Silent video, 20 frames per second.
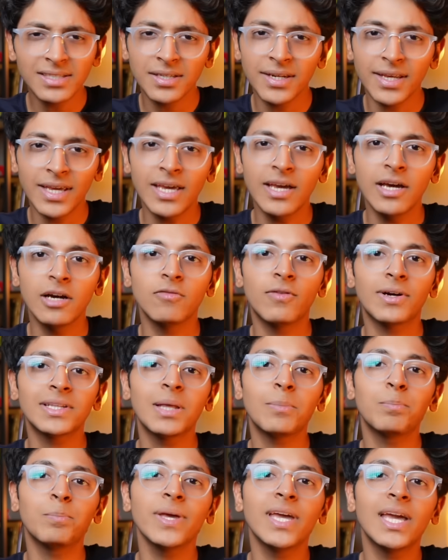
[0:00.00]
three were
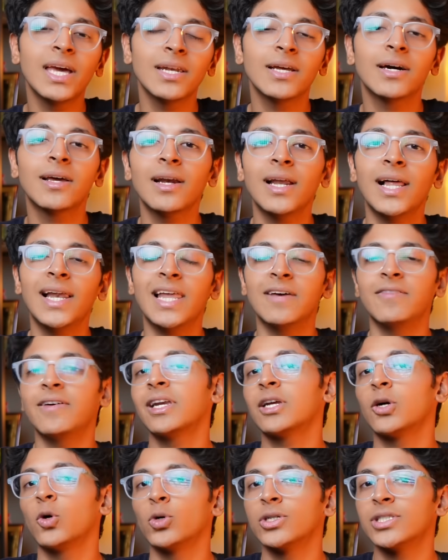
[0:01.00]
the beginner
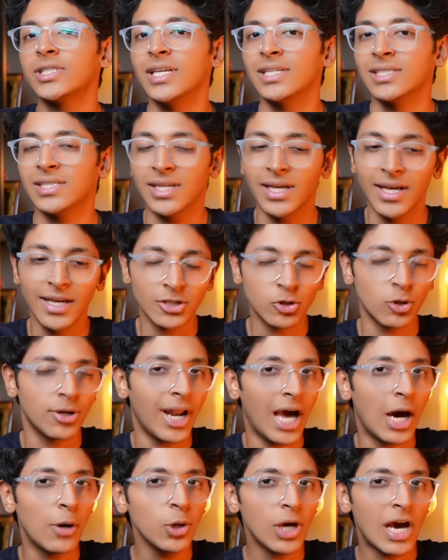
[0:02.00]
level courses. So
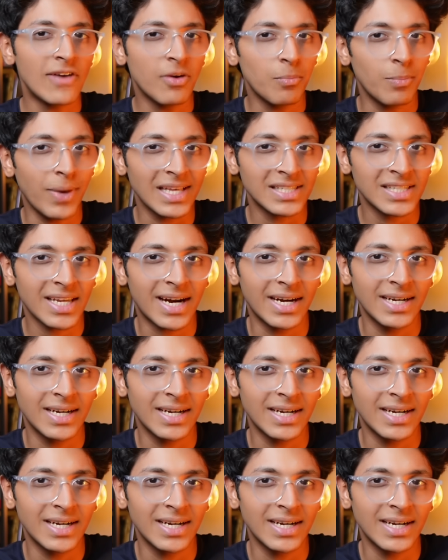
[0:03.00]
now you have a basic